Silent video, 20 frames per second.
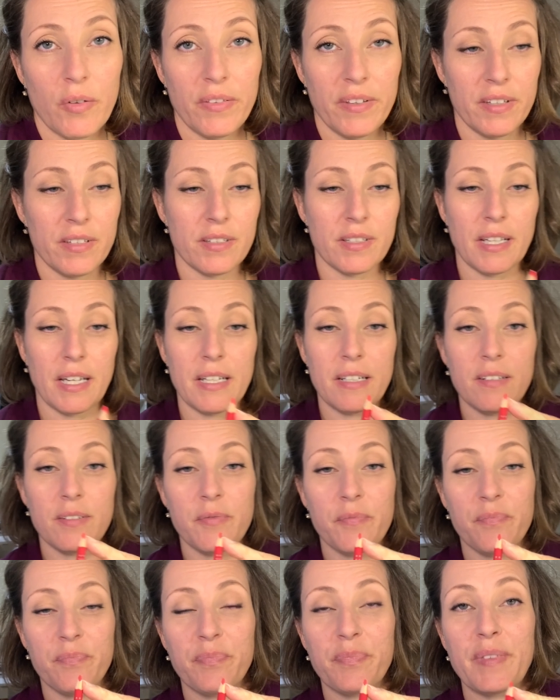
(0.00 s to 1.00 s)
the inside.
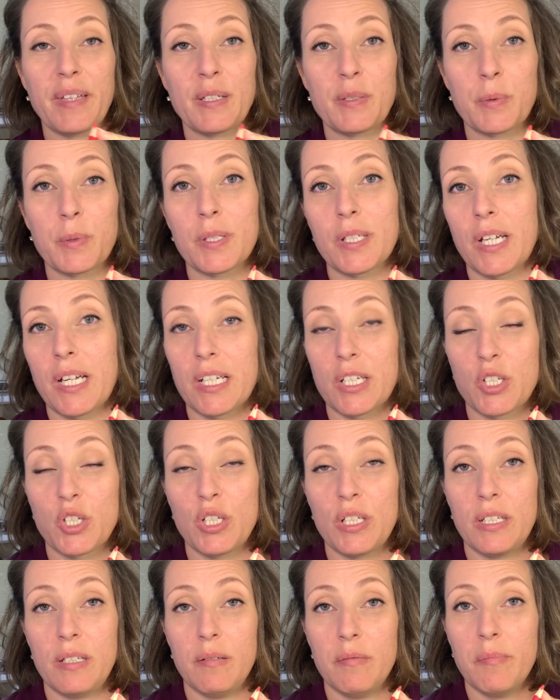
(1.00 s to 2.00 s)
That's what
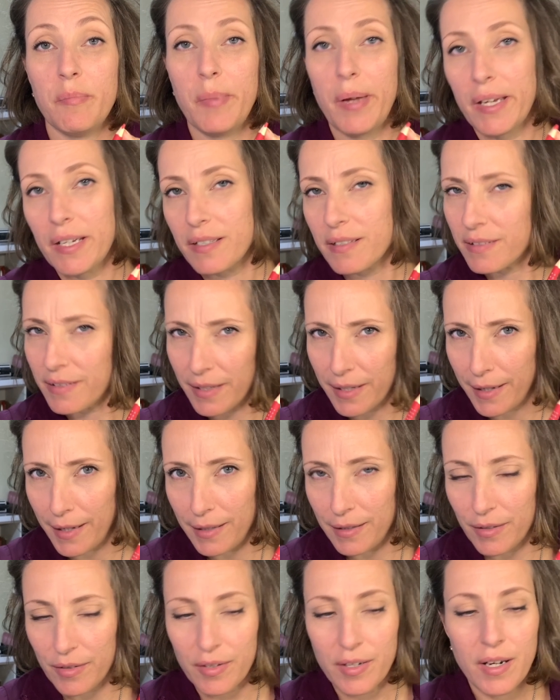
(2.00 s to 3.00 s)
actually makes the
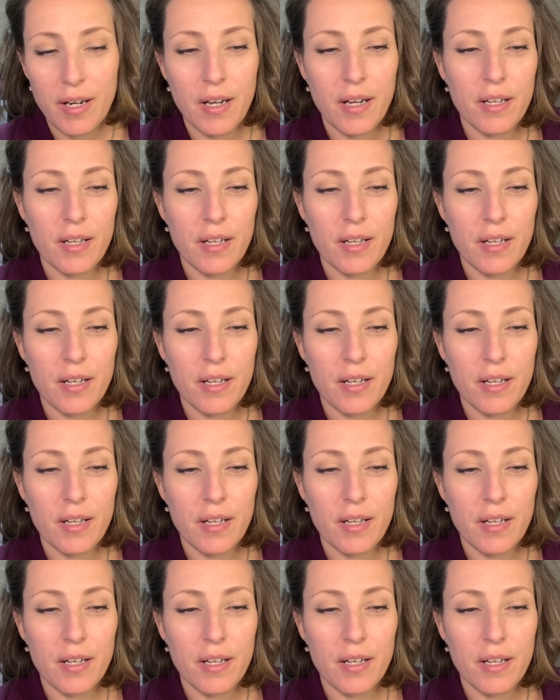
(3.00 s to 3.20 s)
color.